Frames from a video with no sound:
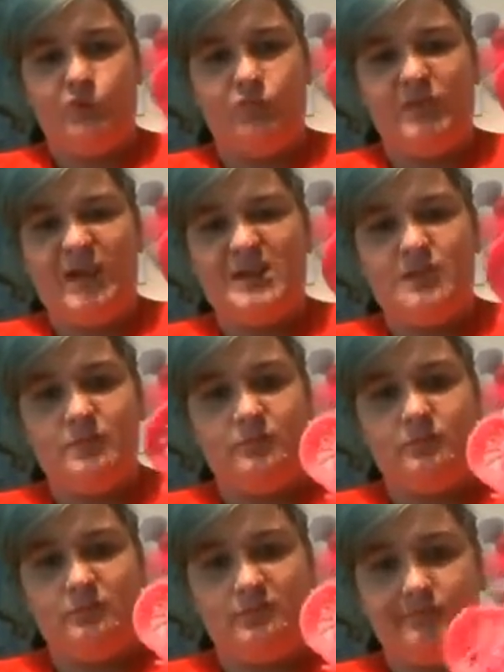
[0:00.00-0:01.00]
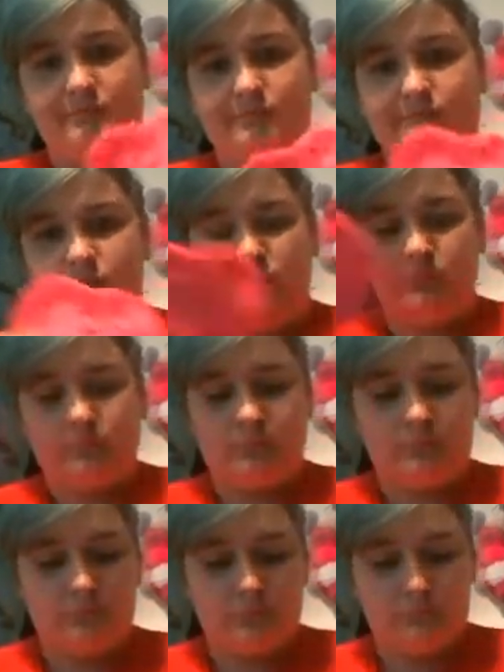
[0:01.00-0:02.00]

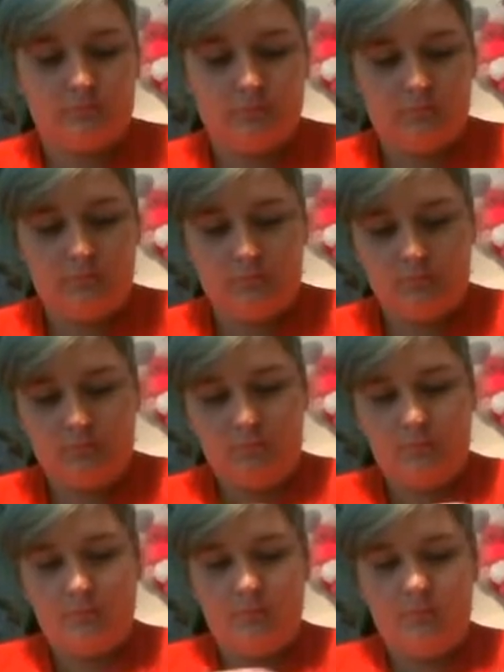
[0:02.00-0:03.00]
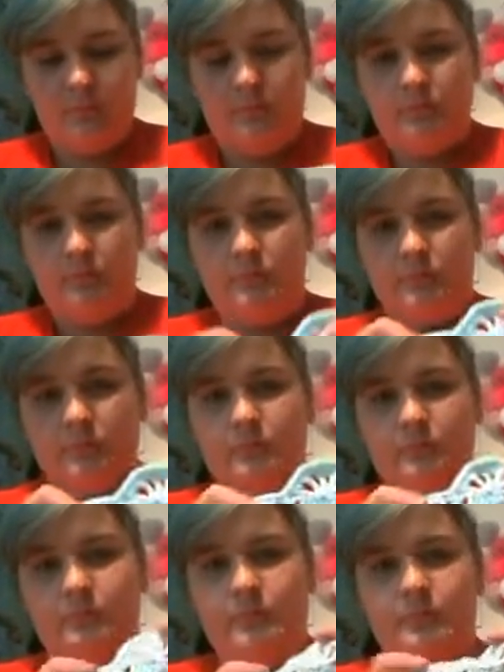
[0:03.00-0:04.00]

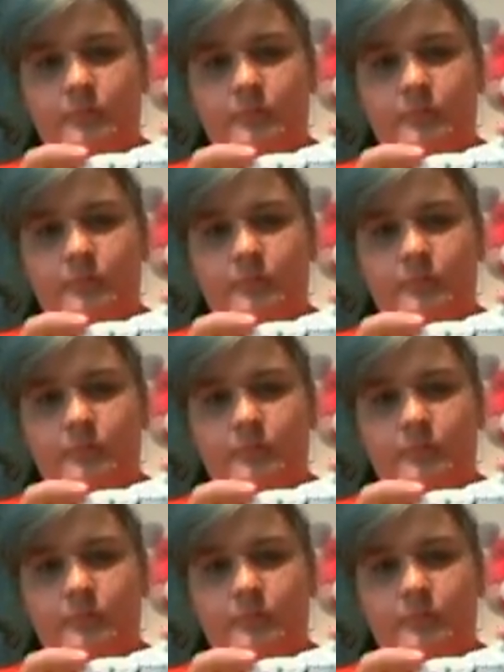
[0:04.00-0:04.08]
Nothing is said.